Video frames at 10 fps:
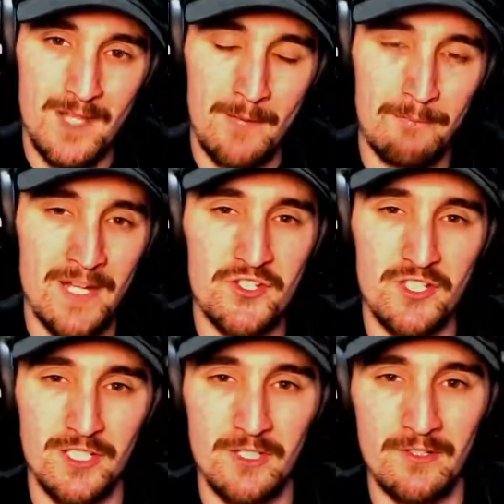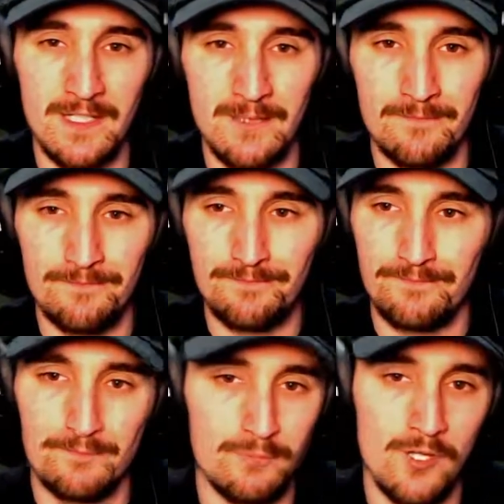bench clearing
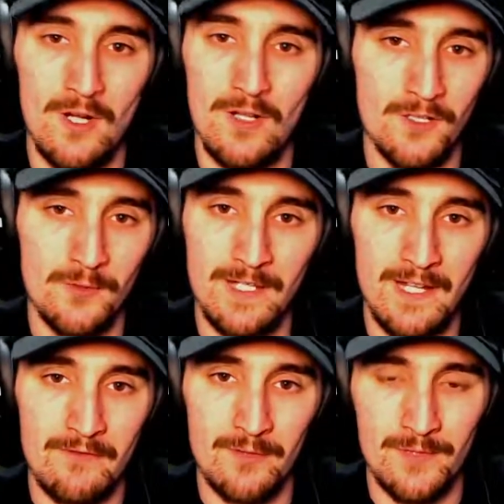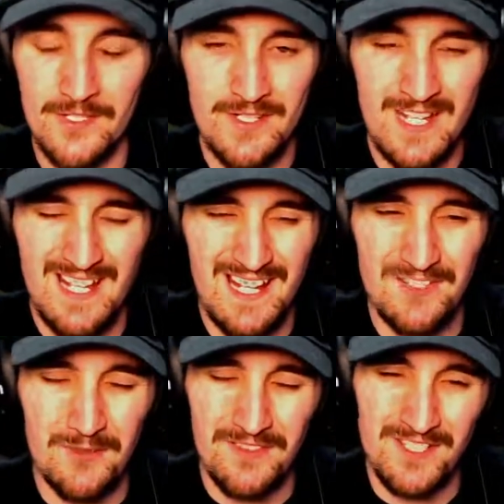brawl or whatever, which I
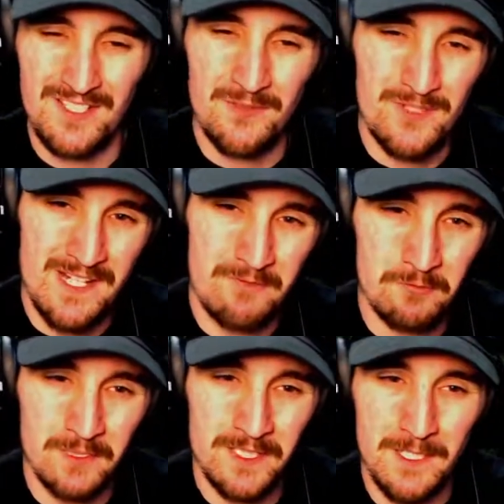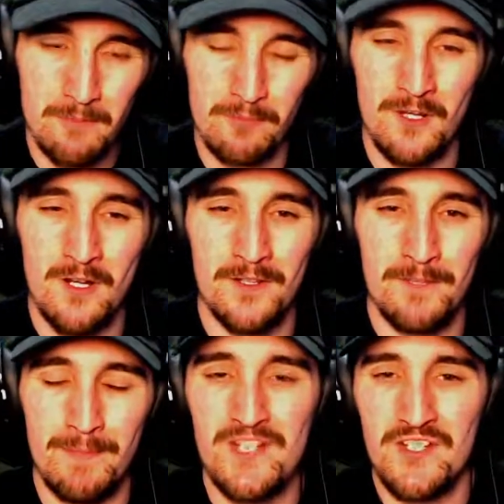don't think there was ever really a brawl. The
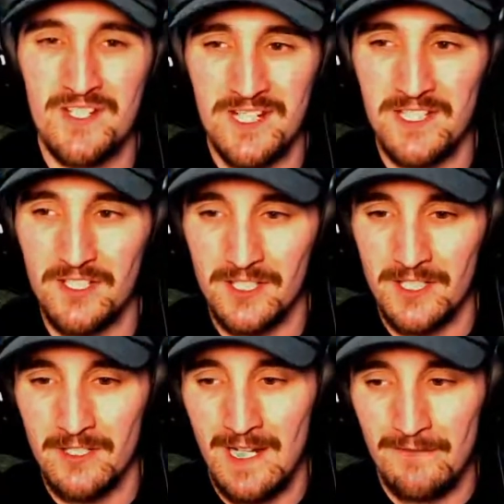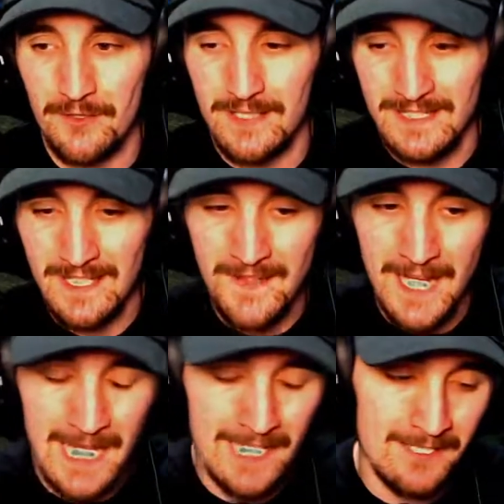benches did clear after he did
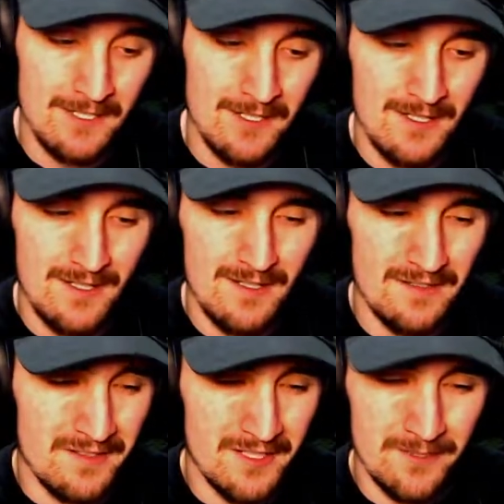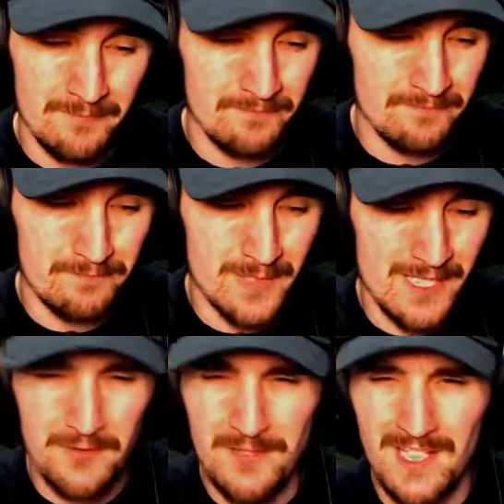that, but I
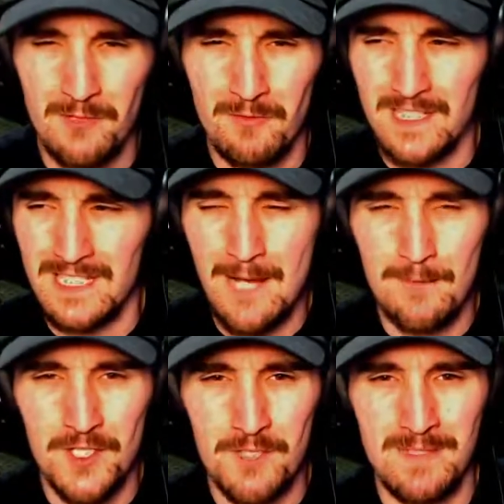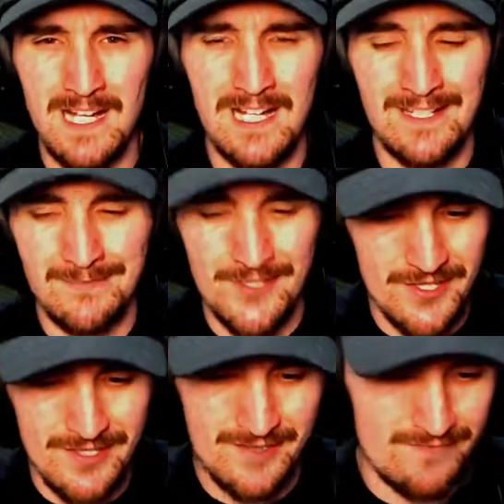don't think it really got much beyond
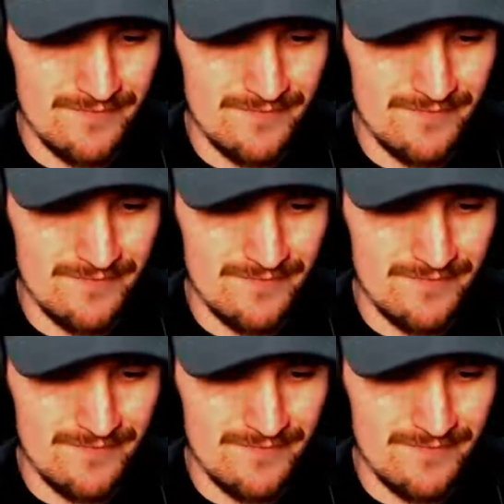just,